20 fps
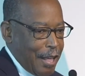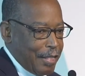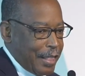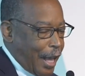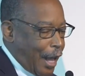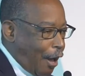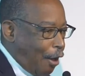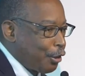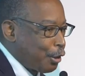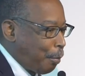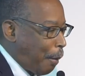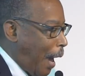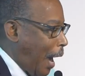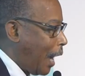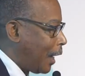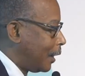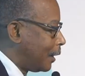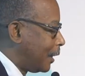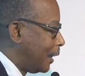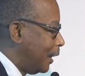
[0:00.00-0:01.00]
the health
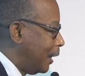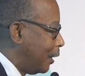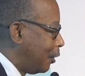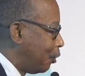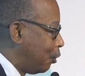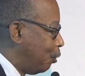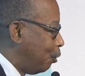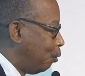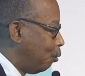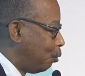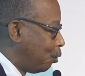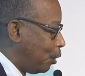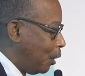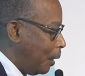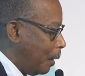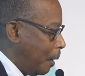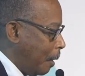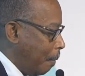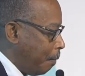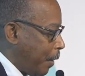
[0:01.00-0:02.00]
policy issues
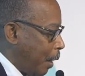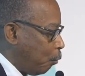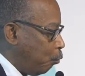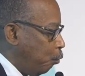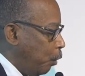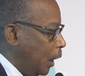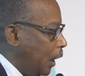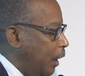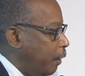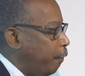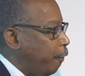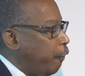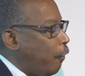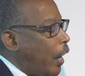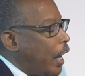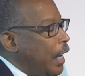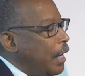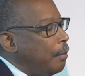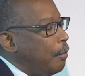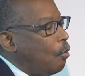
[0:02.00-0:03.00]
that really
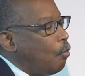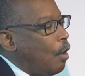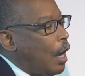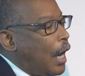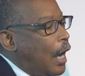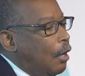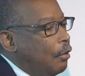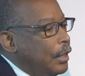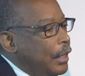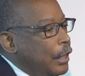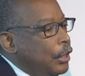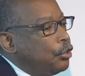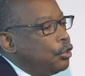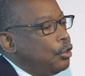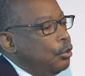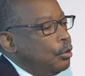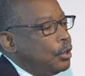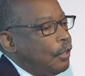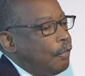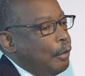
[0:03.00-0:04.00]
frame around
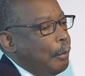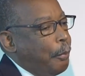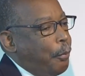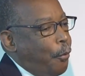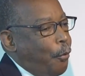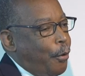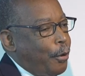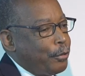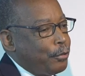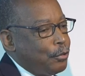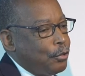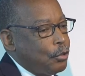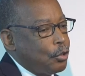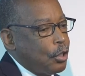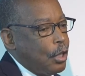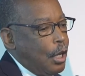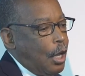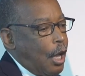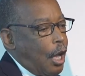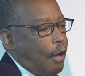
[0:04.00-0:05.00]
issues of importance